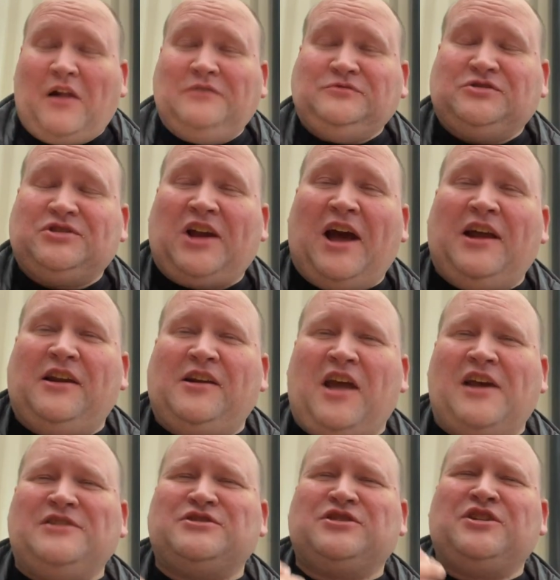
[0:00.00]
It's got a
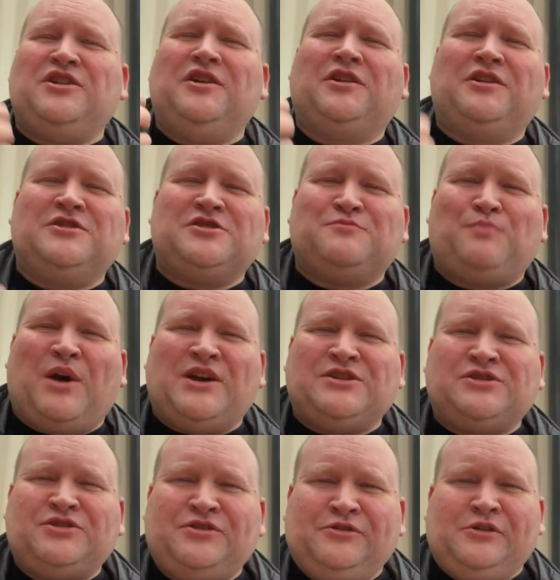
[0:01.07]
nice kick of
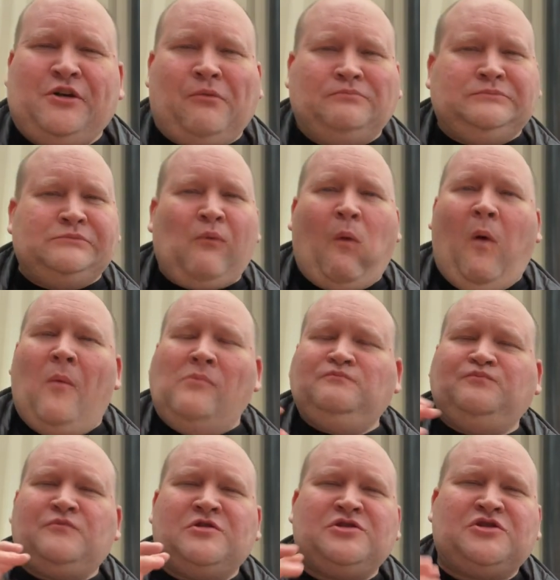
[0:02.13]
spice to it,
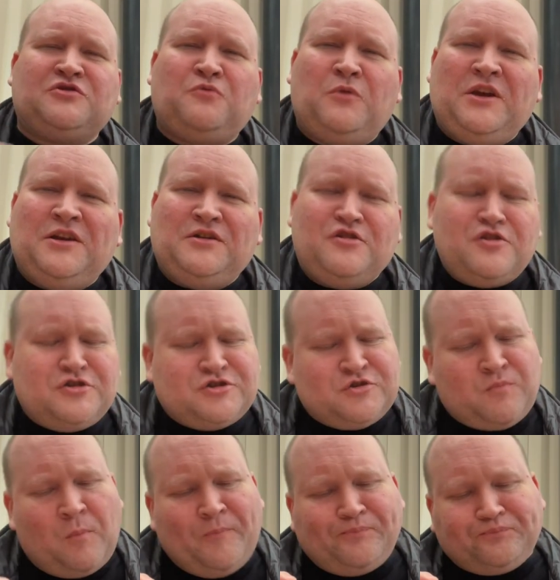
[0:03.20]
sweetness
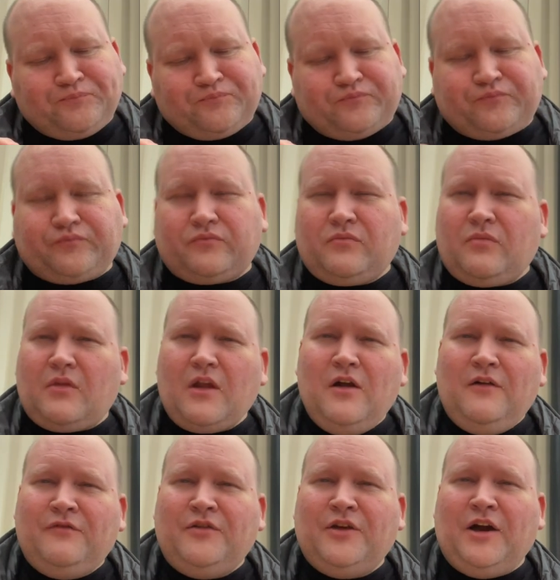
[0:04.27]

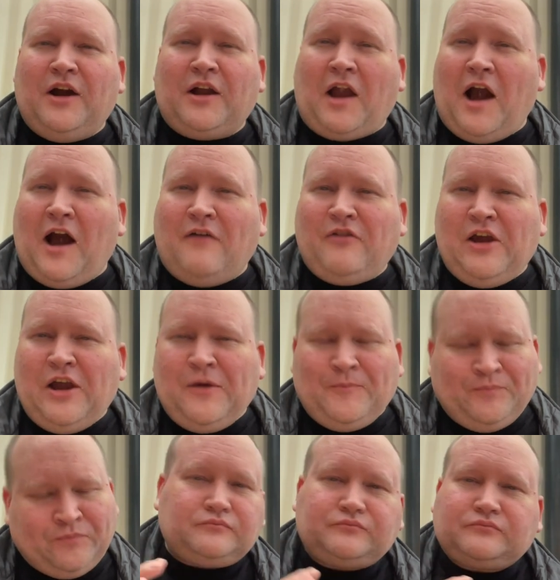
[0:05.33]
of the agave.
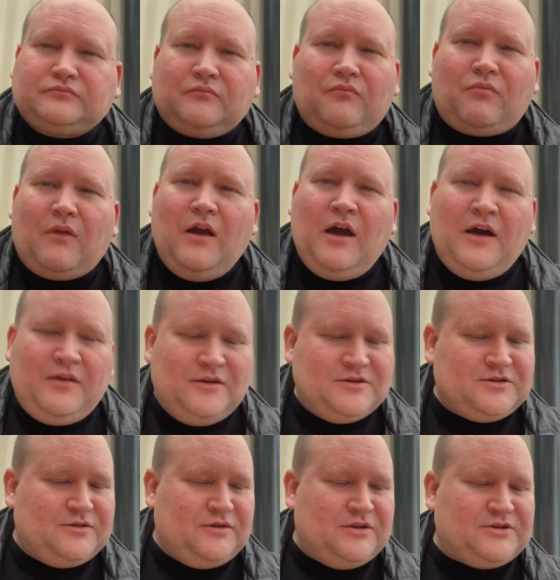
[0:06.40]
The
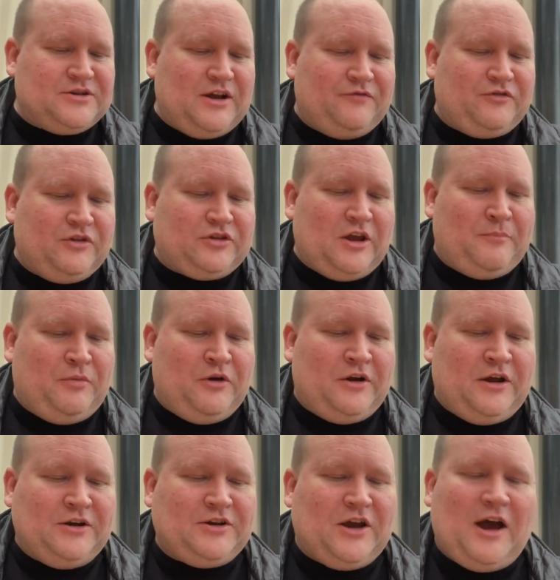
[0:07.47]
stuff that they put
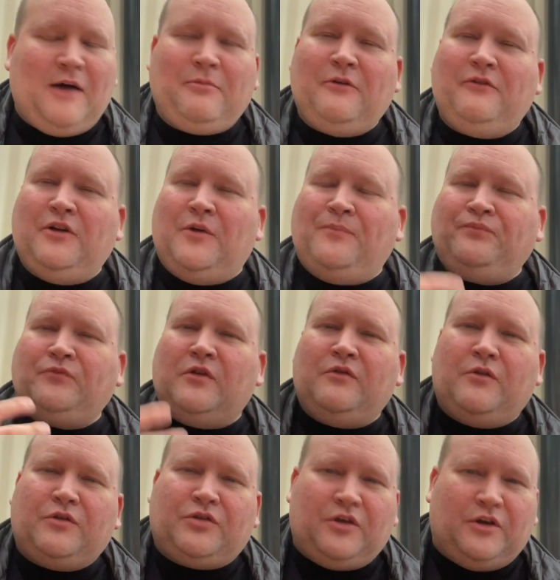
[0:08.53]
on top of it, you know,